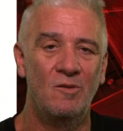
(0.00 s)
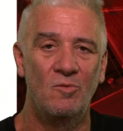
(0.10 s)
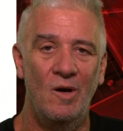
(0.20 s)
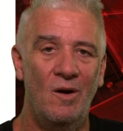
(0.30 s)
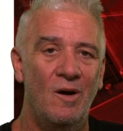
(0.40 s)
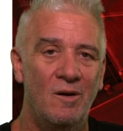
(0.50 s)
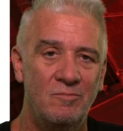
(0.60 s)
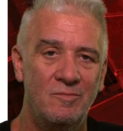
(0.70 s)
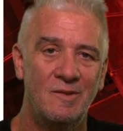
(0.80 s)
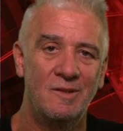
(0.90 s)
Well,
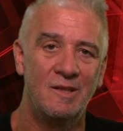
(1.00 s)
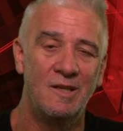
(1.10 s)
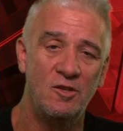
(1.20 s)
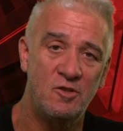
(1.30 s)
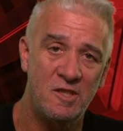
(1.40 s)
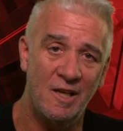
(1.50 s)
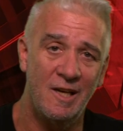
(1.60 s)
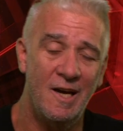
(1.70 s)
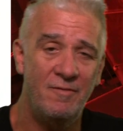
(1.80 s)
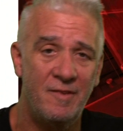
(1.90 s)
interestingly
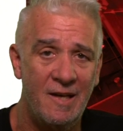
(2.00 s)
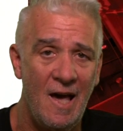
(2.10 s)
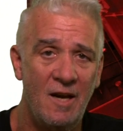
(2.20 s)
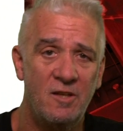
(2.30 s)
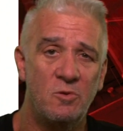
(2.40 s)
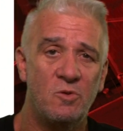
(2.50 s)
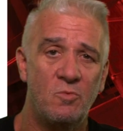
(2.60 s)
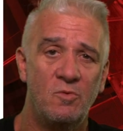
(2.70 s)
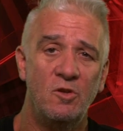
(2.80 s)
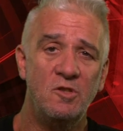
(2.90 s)
enough, the calendars
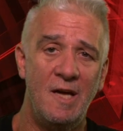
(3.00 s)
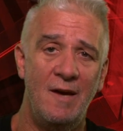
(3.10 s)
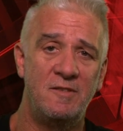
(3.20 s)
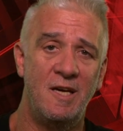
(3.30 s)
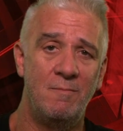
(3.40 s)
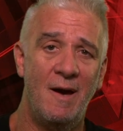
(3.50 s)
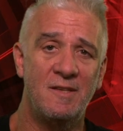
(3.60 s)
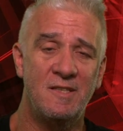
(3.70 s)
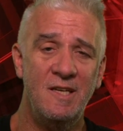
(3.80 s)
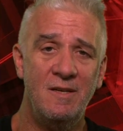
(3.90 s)
used to have 10
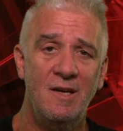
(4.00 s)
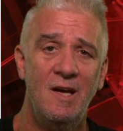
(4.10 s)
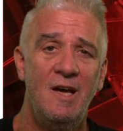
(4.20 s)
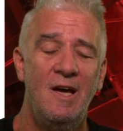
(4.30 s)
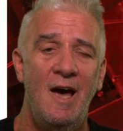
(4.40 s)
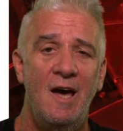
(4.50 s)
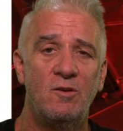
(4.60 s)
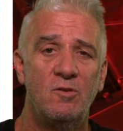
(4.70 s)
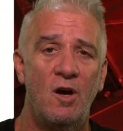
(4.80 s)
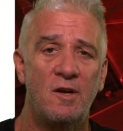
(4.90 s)
months in it, and
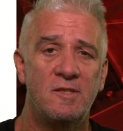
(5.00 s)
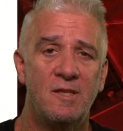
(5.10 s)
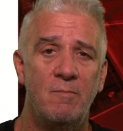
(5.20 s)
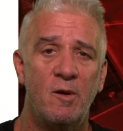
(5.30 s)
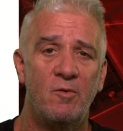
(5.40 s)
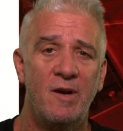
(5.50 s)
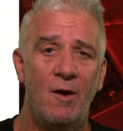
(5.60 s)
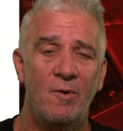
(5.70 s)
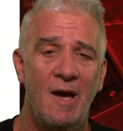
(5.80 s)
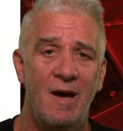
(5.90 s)
you'll notice in the middle now
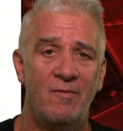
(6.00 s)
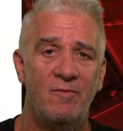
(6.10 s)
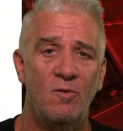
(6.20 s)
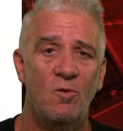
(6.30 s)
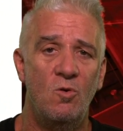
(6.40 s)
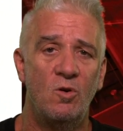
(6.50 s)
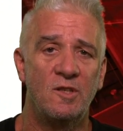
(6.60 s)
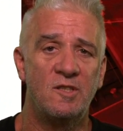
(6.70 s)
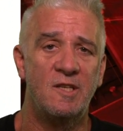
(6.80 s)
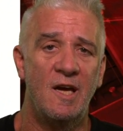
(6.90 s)
we have
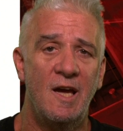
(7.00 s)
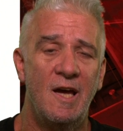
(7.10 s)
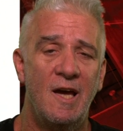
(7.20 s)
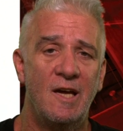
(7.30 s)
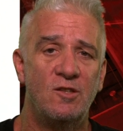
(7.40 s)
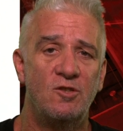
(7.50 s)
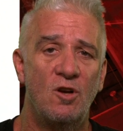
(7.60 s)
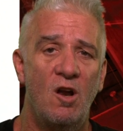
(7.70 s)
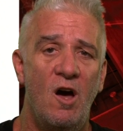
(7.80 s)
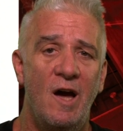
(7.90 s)
August and
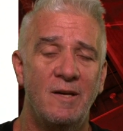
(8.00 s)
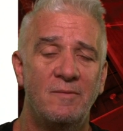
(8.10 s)
July,